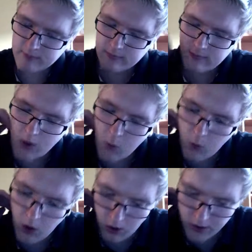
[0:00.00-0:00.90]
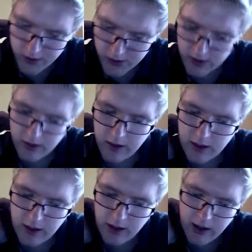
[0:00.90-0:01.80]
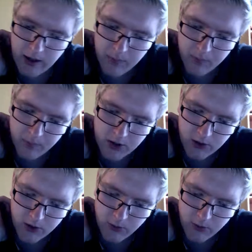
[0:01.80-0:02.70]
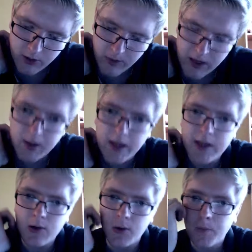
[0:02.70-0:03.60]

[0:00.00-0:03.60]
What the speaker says: was the children were to make Play-Doh.